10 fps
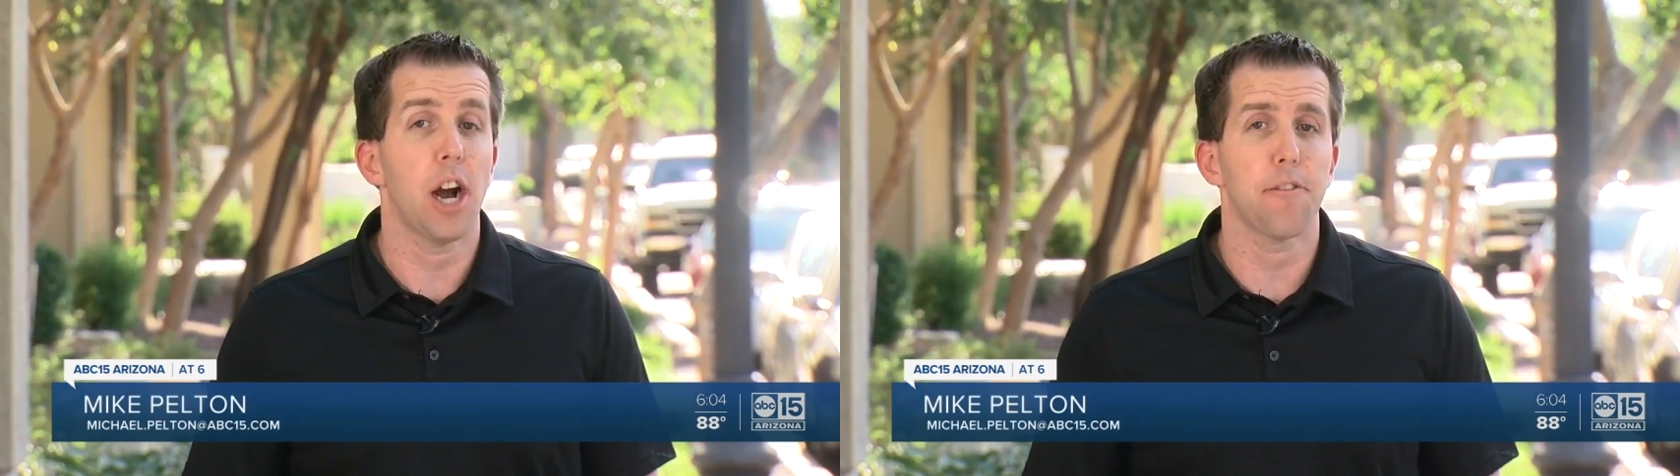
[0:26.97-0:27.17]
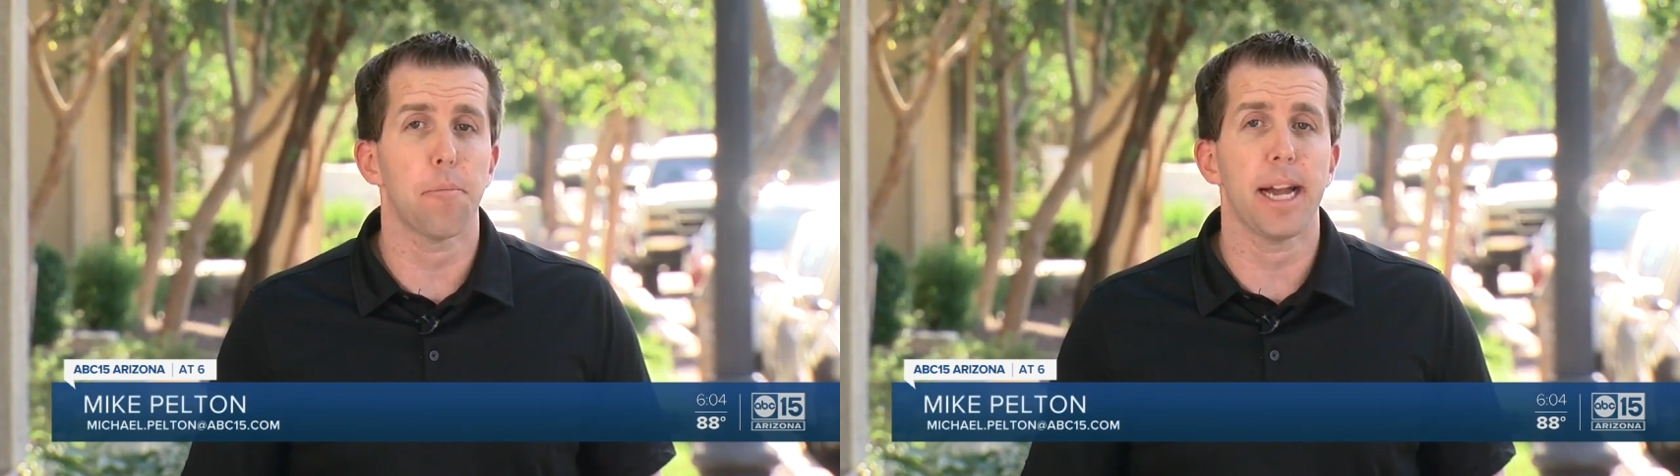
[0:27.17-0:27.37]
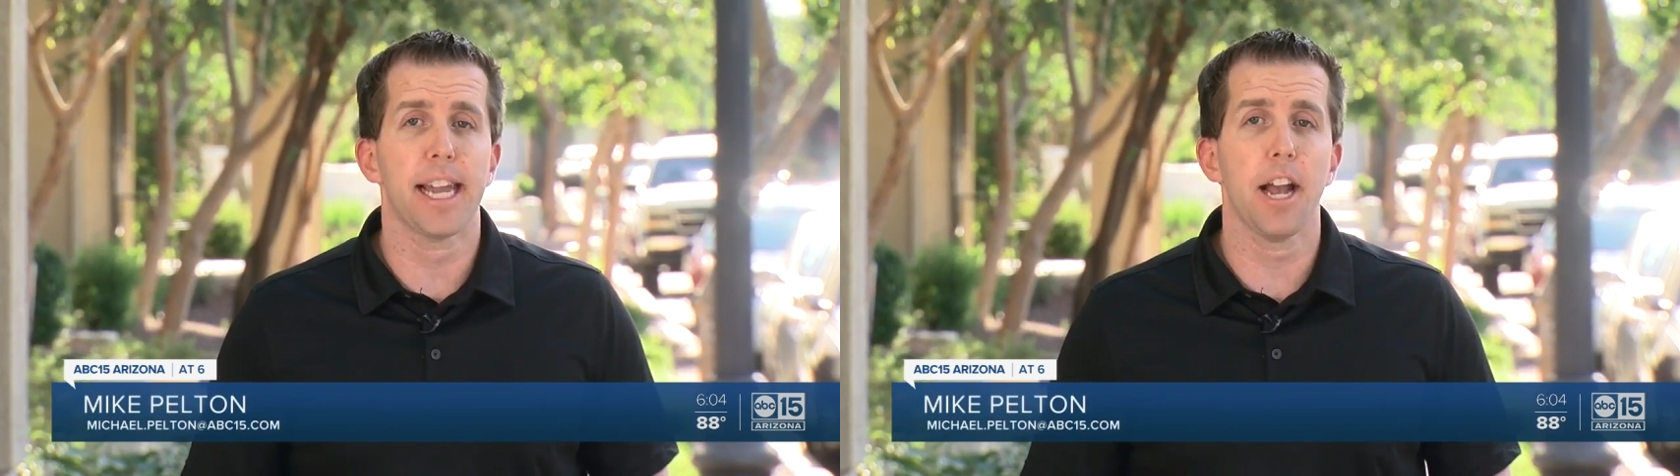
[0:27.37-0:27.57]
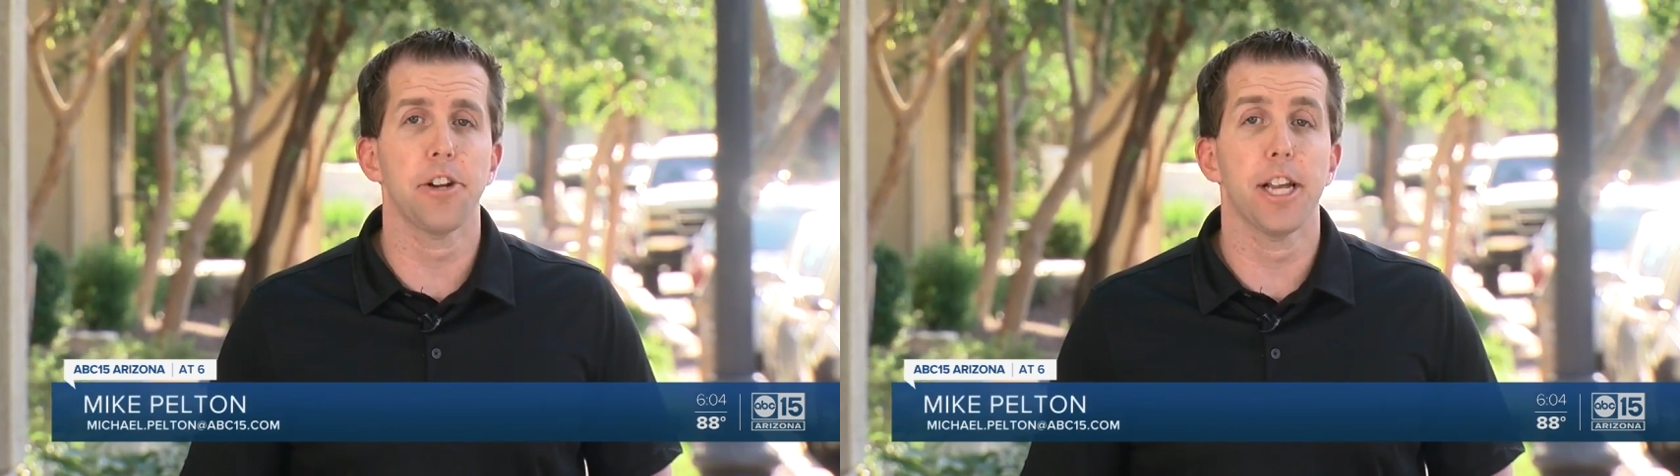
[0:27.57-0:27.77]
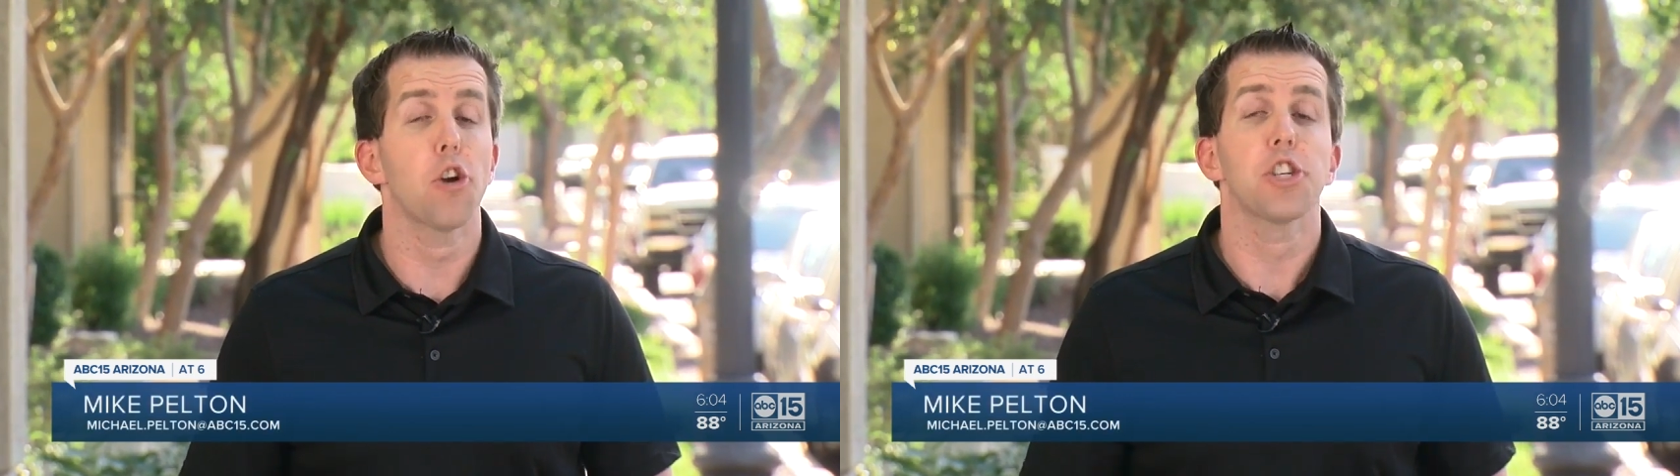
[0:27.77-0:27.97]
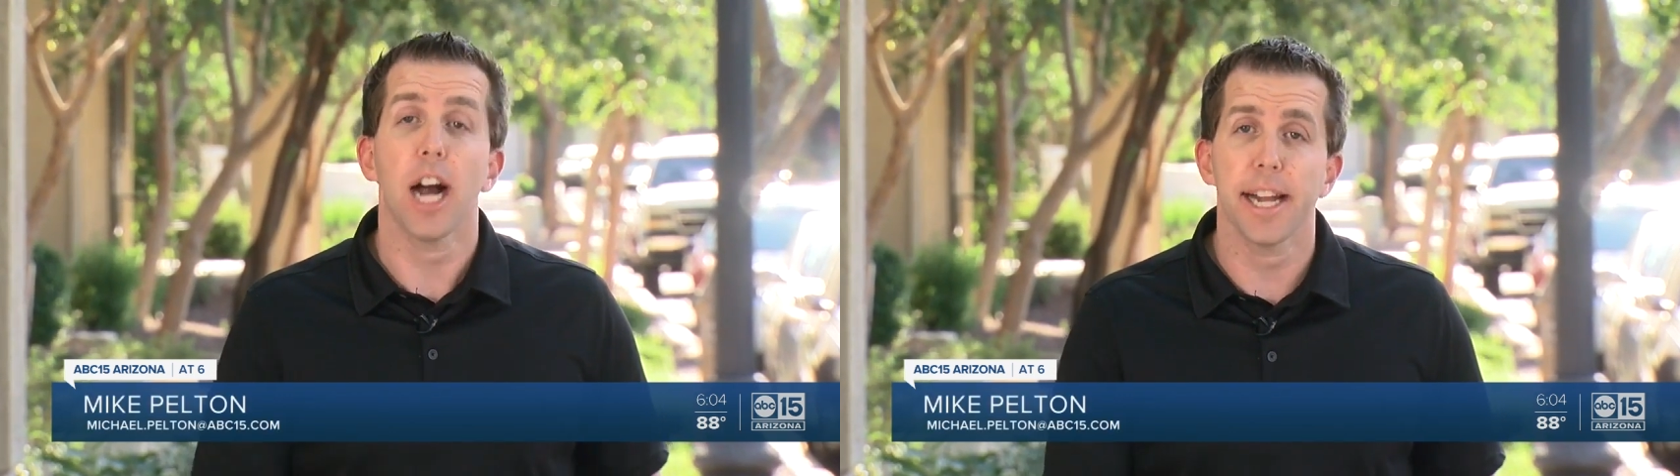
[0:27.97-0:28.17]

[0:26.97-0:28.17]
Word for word: in Yavapai County are